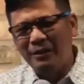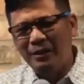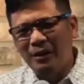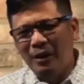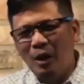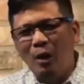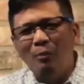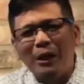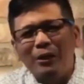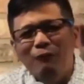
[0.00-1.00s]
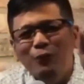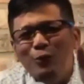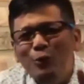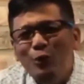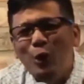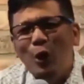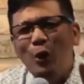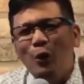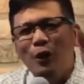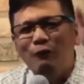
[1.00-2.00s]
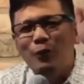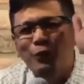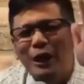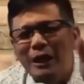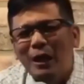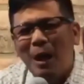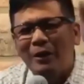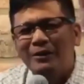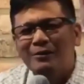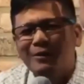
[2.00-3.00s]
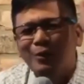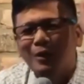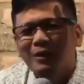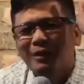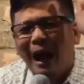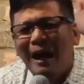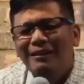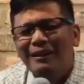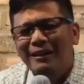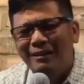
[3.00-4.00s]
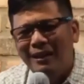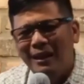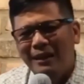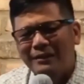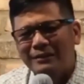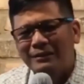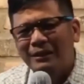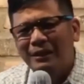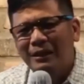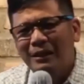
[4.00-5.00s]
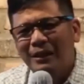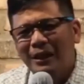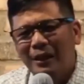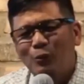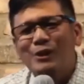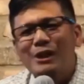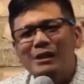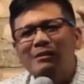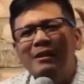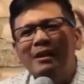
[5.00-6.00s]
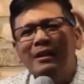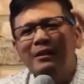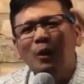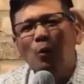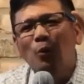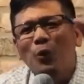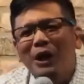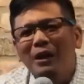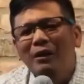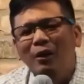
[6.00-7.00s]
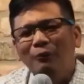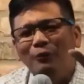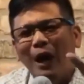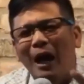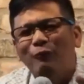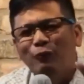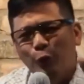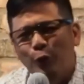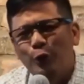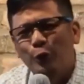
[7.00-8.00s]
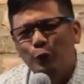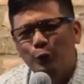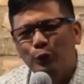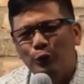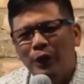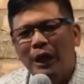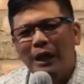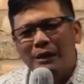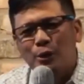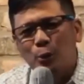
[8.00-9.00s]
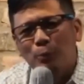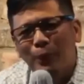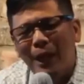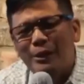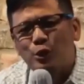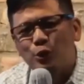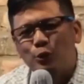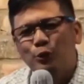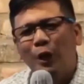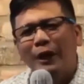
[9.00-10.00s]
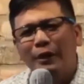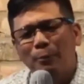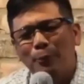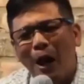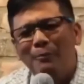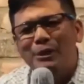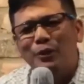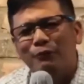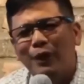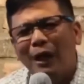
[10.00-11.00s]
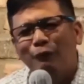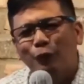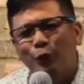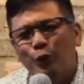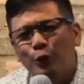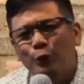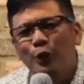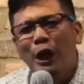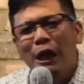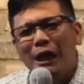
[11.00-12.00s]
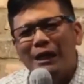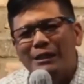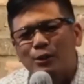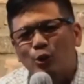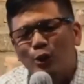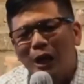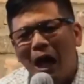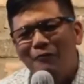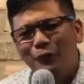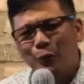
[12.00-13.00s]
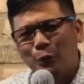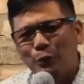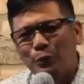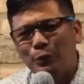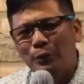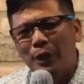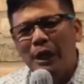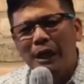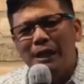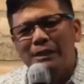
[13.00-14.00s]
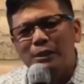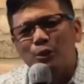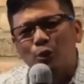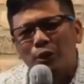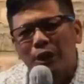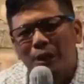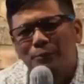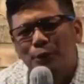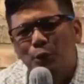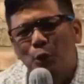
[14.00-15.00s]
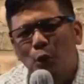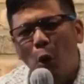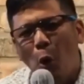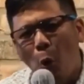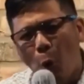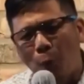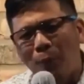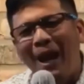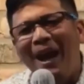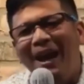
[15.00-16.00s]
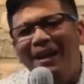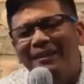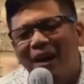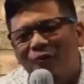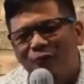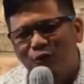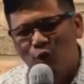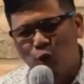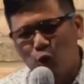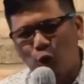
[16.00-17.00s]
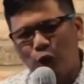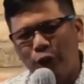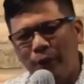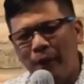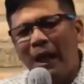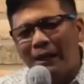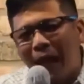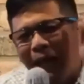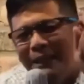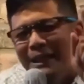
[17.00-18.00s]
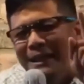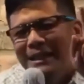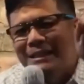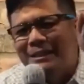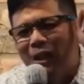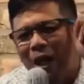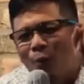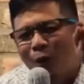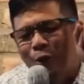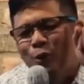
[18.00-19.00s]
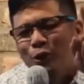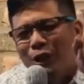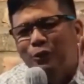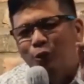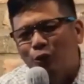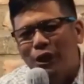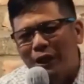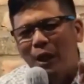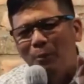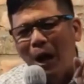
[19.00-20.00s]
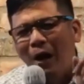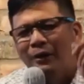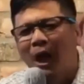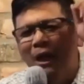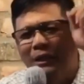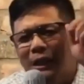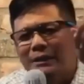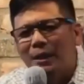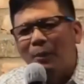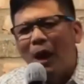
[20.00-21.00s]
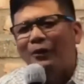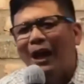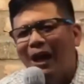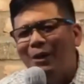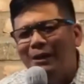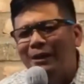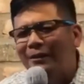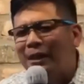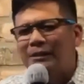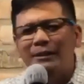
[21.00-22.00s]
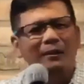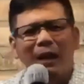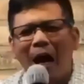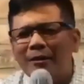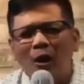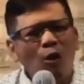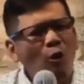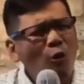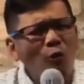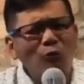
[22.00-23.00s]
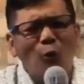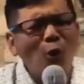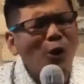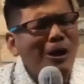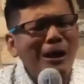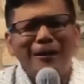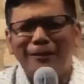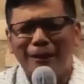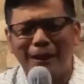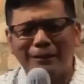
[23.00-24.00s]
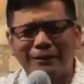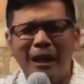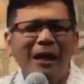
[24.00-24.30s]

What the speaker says: But if you know, if you think about godly things, which is the will of God for you, is to bless you, and the promise of God for you is to love you, is to give you hope and a future. That is that what you need to think about. Things about heavenly things and not the worldly things.